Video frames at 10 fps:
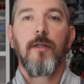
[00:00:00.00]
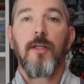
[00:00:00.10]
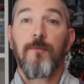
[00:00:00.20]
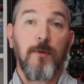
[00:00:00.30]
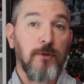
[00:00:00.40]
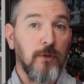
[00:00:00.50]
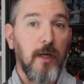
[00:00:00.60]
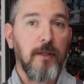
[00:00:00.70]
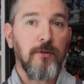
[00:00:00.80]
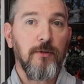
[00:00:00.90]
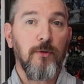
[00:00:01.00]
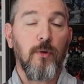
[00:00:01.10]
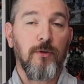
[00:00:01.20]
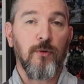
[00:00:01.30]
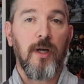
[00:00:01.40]
If you're trying
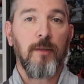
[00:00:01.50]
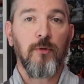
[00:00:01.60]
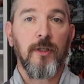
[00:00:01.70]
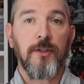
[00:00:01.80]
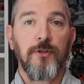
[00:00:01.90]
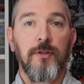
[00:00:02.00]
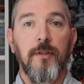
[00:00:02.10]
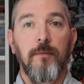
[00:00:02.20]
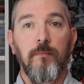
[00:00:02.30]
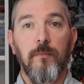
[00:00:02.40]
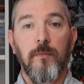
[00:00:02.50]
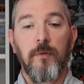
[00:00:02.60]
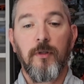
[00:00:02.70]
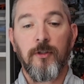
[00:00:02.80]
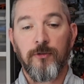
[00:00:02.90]
to dry brush
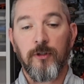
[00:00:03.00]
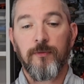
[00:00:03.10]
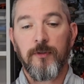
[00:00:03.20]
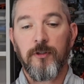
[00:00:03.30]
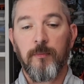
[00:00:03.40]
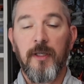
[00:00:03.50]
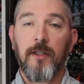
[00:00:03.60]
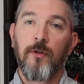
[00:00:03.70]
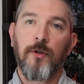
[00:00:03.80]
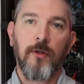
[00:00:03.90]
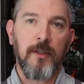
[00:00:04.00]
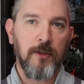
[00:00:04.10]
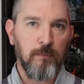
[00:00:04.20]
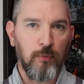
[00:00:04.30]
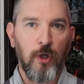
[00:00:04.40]
a surface to make it look like
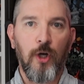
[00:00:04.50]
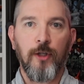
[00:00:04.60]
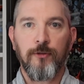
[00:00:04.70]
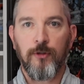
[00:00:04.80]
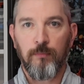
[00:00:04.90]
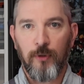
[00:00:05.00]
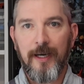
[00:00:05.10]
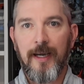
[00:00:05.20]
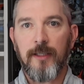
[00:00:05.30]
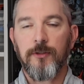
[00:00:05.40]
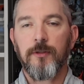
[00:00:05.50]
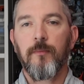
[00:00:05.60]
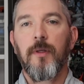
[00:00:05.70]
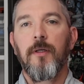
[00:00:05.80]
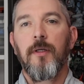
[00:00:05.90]
it's bronzed or brass,
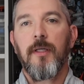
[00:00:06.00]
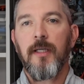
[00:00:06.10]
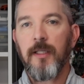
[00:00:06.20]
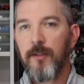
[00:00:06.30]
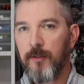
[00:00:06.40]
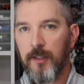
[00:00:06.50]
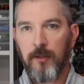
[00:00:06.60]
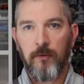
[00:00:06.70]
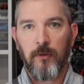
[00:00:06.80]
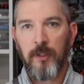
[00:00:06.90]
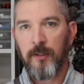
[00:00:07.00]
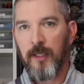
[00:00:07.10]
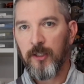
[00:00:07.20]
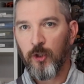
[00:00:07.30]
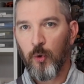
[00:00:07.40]
anything in
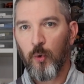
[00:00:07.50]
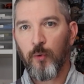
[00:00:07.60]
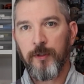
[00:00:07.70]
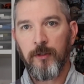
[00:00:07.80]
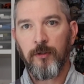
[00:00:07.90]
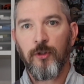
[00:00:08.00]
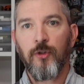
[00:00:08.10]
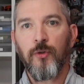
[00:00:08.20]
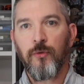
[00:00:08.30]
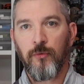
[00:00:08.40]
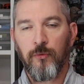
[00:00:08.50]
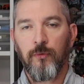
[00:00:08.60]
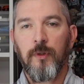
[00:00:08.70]
that golden hue,